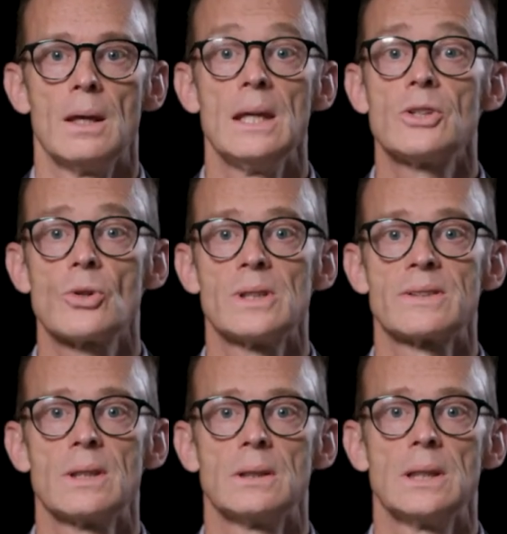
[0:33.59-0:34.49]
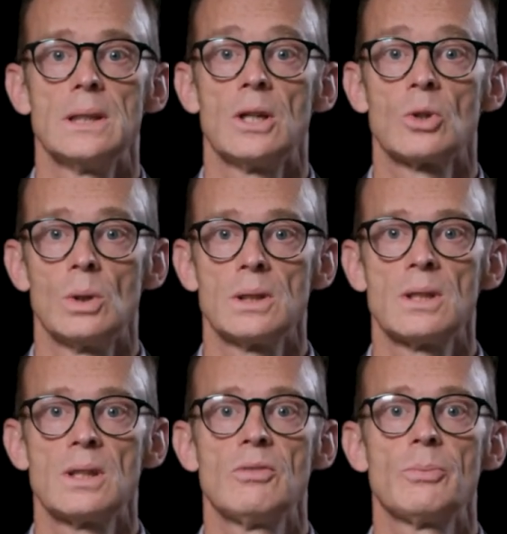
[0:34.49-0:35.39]
Interestingly, a
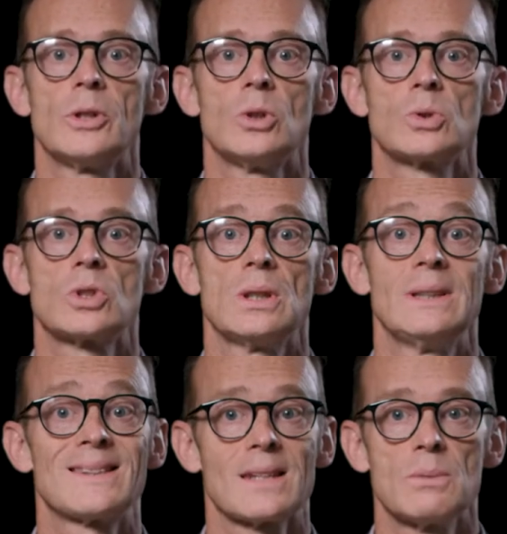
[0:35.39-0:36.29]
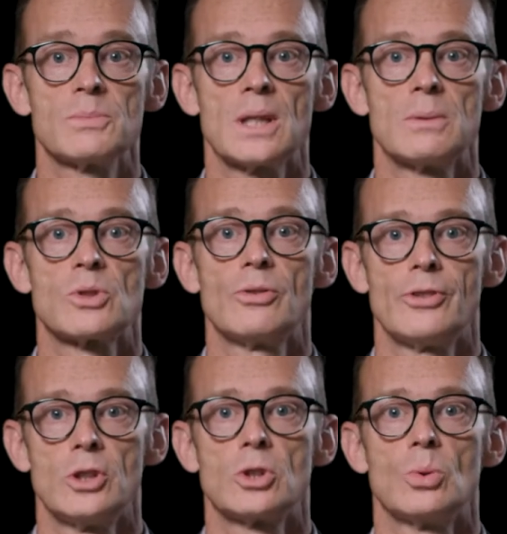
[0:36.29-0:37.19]
qualitative approach is sometimes
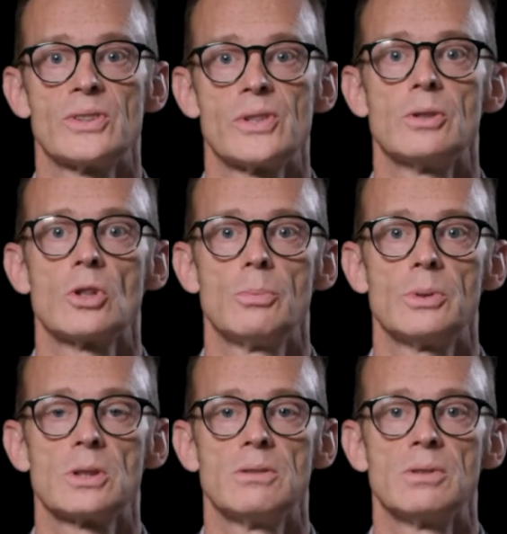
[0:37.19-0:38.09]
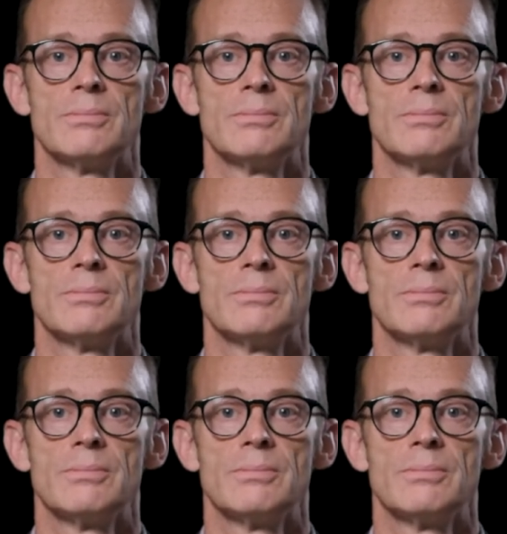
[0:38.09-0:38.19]
referred to as interpretive.